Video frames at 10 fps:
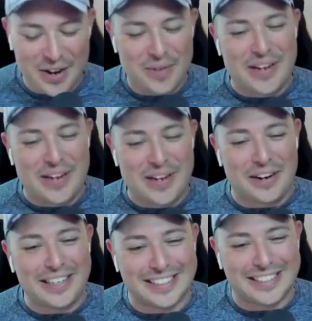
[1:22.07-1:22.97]
We are
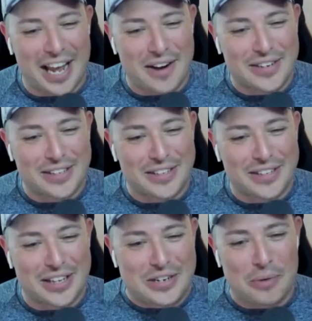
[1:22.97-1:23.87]
here today with
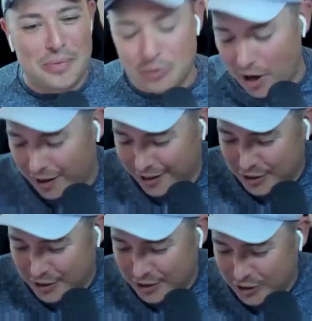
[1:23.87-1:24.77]
Darby
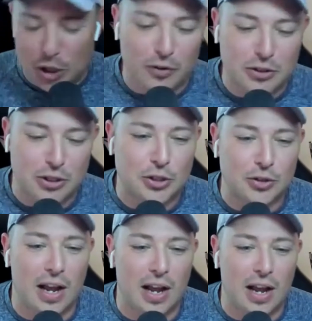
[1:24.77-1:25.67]
Rollins from Jarvis
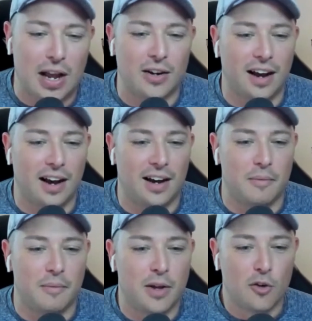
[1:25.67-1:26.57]
Underground.
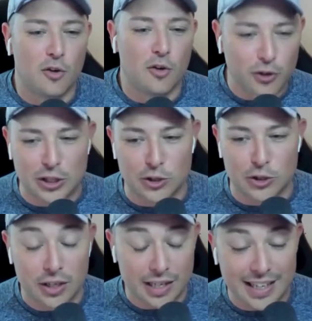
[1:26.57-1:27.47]
Full
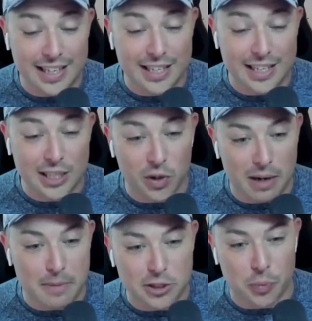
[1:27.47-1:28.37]
disclosure, he is one of
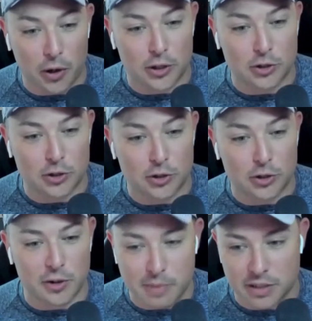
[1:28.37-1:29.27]
my business partners from
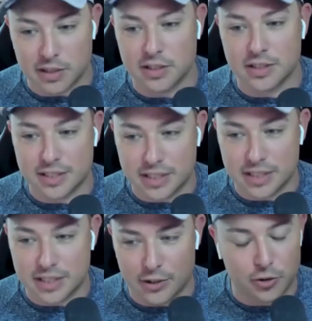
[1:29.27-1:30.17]
another business,
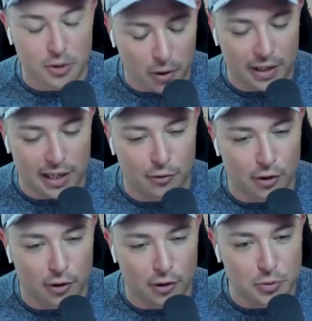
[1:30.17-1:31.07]
Side Hustle, the party game
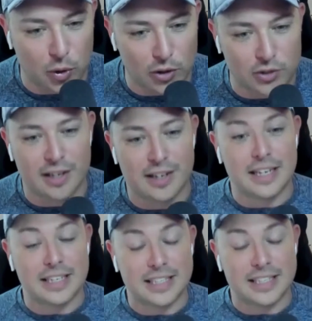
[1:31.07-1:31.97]
for entrepreneurs.
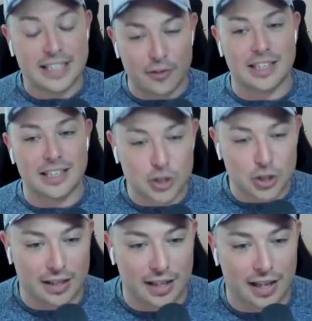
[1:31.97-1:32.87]
Definitely
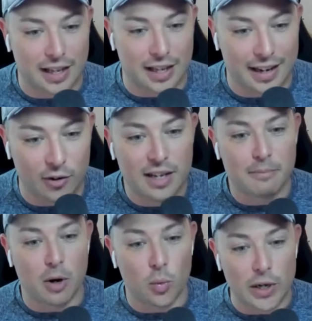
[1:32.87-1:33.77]
check that out.
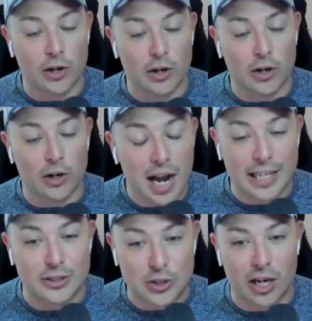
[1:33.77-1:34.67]
But we are not
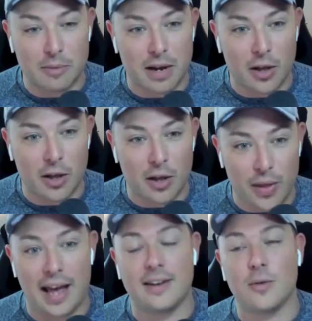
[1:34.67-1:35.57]
here to talk about
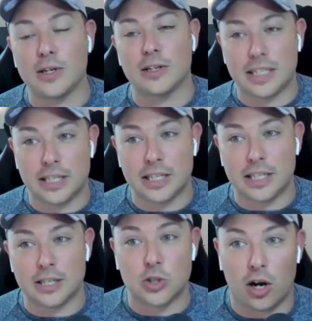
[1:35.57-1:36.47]
that. We're here
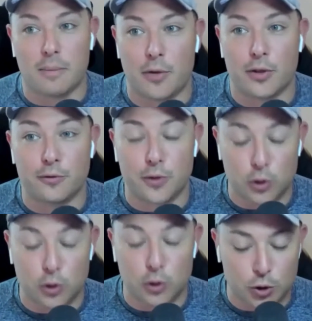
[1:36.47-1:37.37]
to talk about the
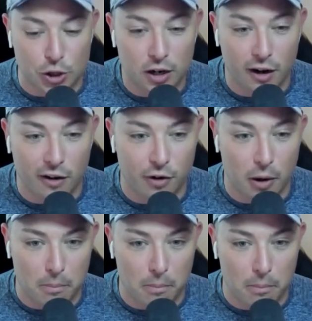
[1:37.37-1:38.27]
future
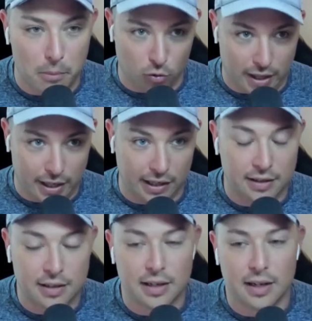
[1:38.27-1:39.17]
of book
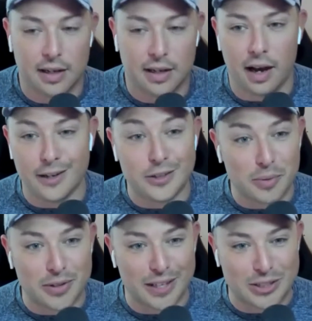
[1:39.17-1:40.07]
writing.
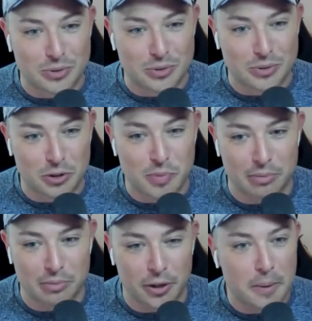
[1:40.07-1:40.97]
Darby, thanks so much for being
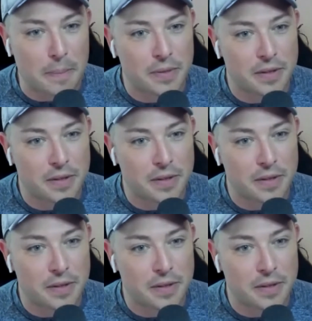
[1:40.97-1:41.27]
here, brother.